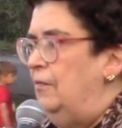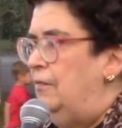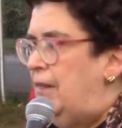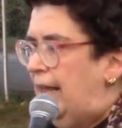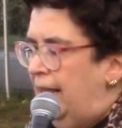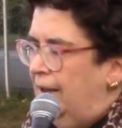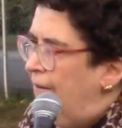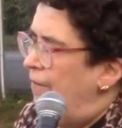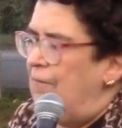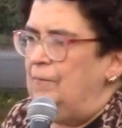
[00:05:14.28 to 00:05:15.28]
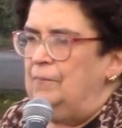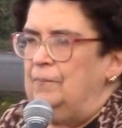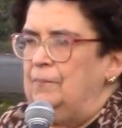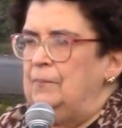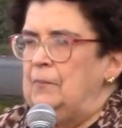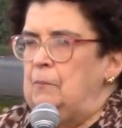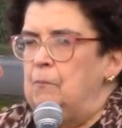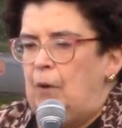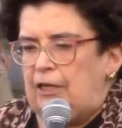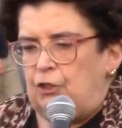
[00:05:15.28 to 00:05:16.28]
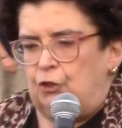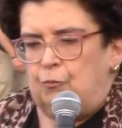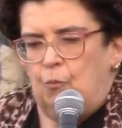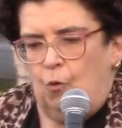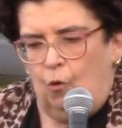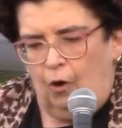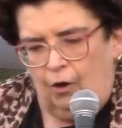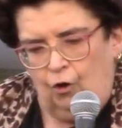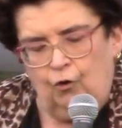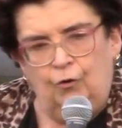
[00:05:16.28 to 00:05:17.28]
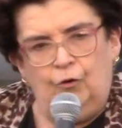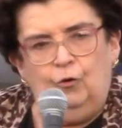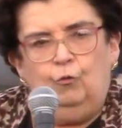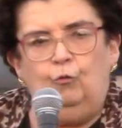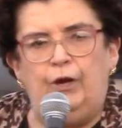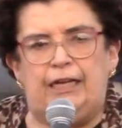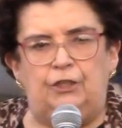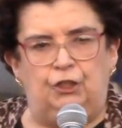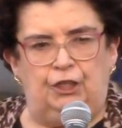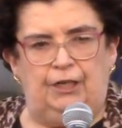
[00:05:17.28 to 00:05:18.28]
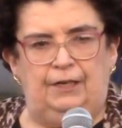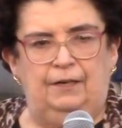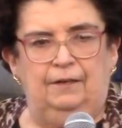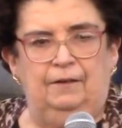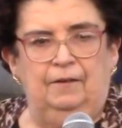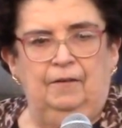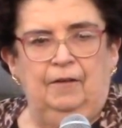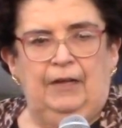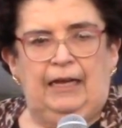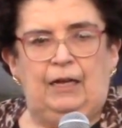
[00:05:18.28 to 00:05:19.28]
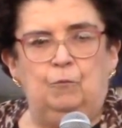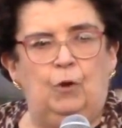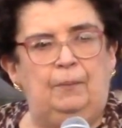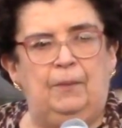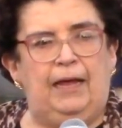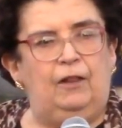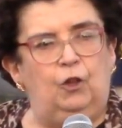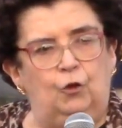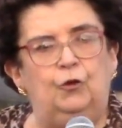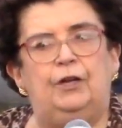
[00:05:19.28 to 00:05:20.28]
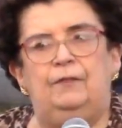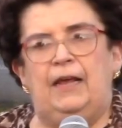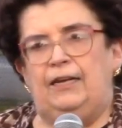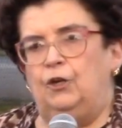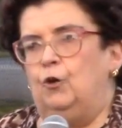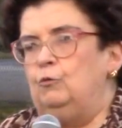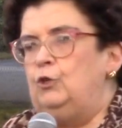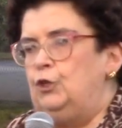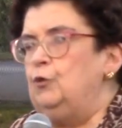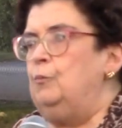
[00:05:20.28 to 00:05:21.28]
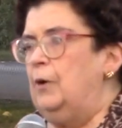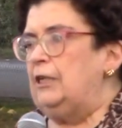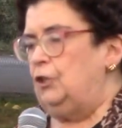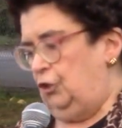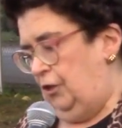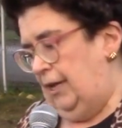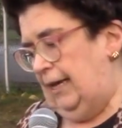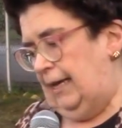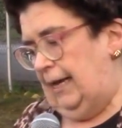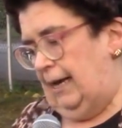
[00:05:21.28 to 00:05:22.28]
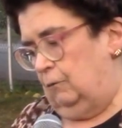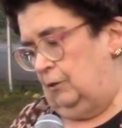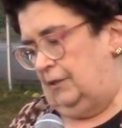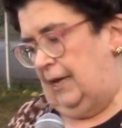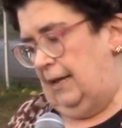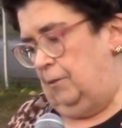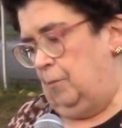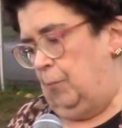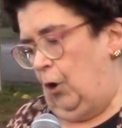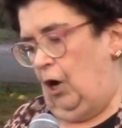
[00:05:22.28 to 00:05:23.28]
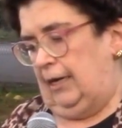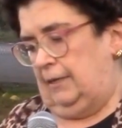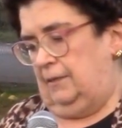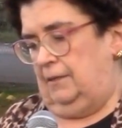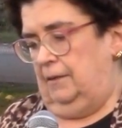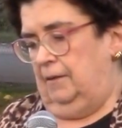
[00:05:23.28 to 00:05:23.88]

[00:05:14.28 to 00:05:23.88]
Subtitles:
they're much more rigid in what they learn, and they don't do much thinking outside the box.